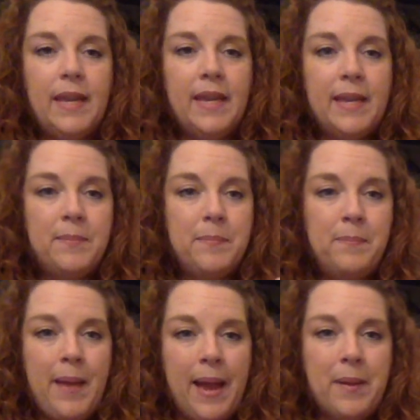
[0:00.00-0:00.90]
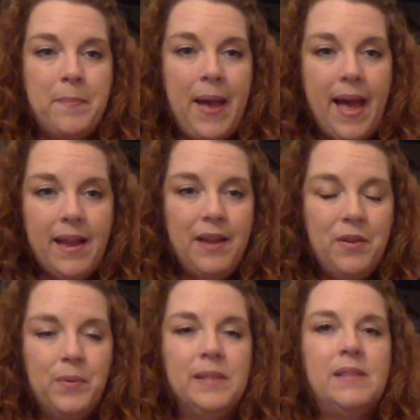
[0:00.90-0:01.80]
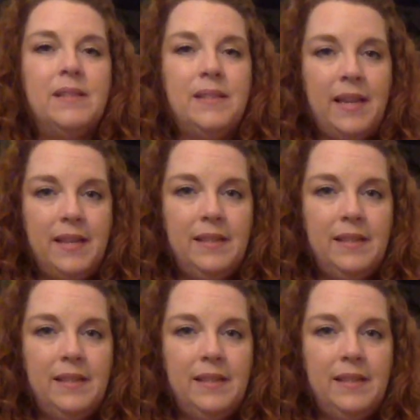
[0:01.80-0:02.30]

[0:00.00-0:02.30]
In backpack, what's the second